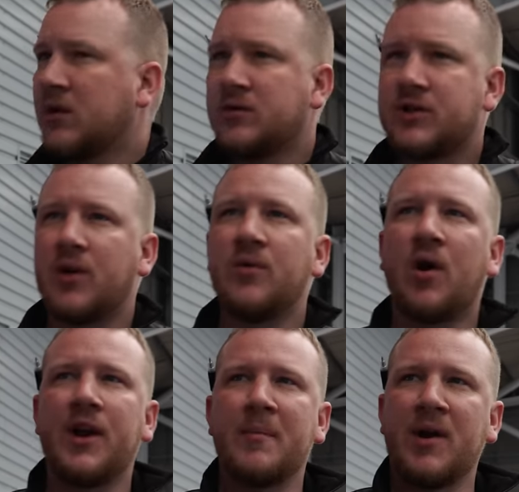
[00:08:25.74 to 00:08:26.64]
So
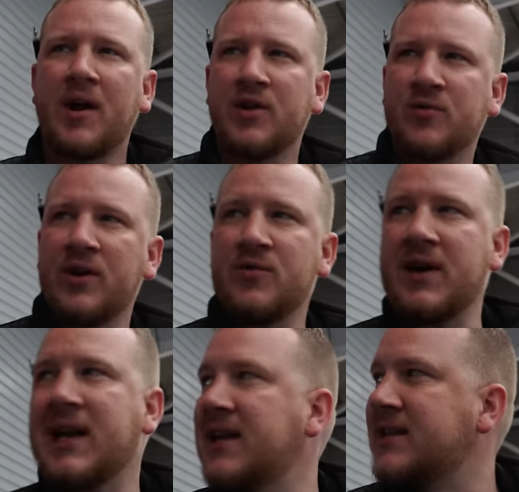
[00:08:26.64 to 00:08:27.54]
lot number 93 on the
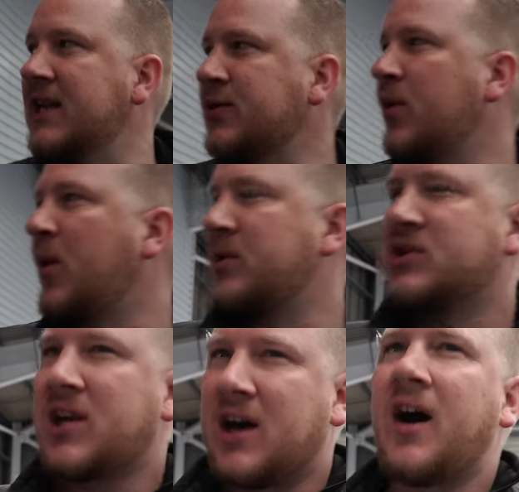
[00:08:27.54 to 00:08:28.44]
red lane is the next one, which
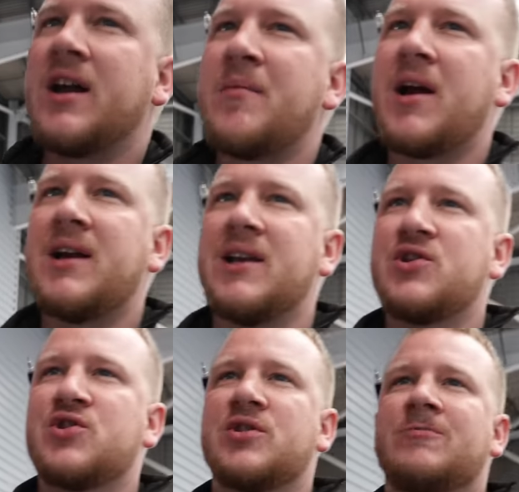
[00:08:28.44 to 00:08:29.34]
is our high mileage